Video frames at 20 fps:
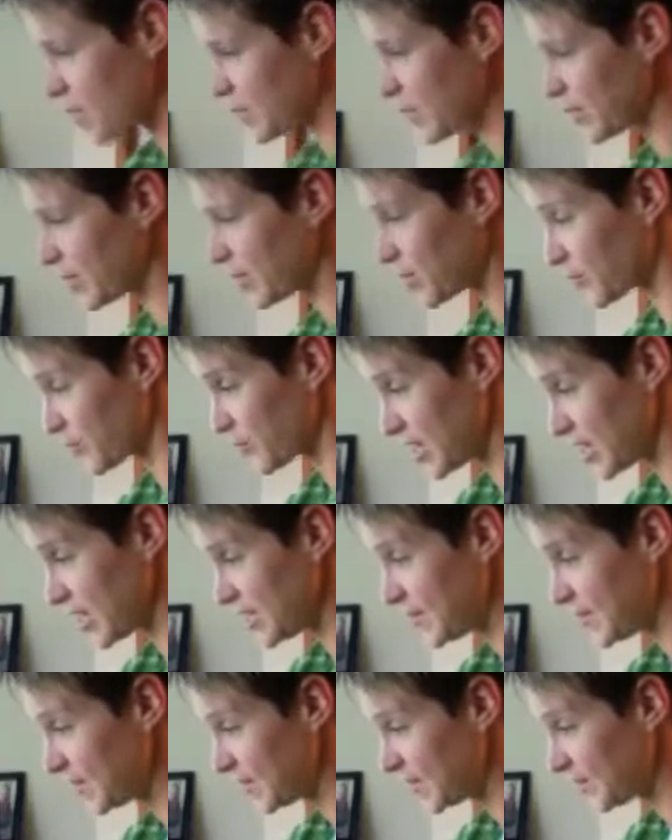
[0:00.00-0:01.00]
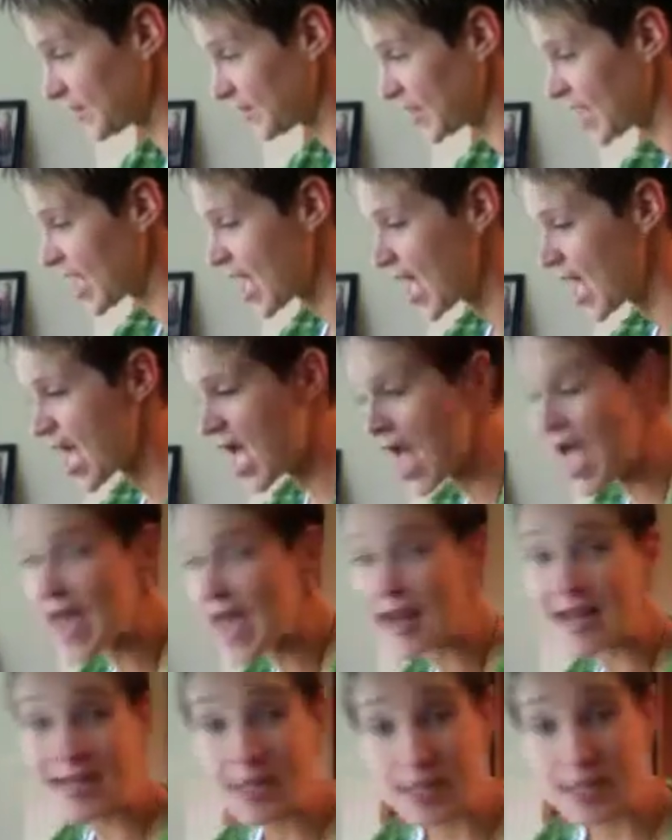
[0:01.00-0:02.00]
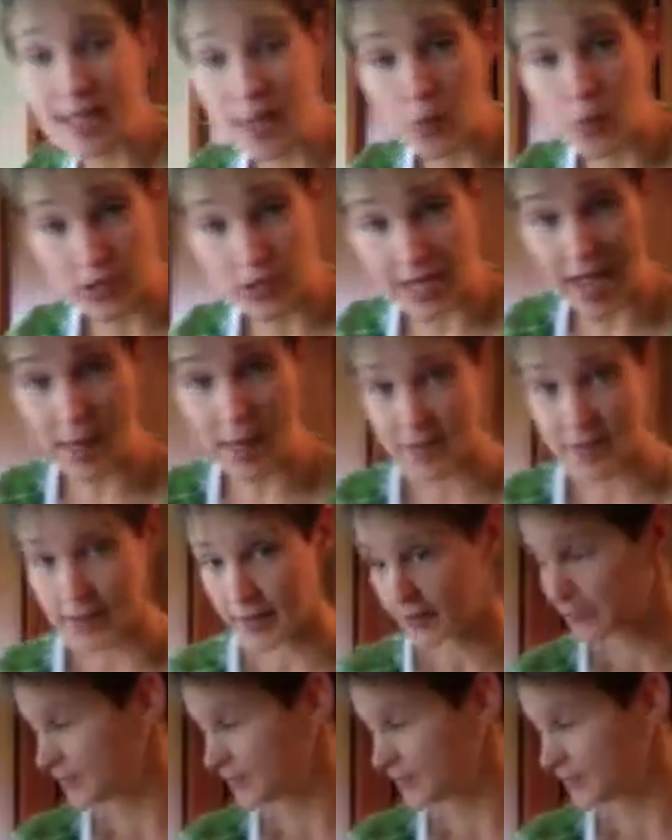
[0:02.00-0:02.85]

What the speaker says: maybe 3, and I dampen them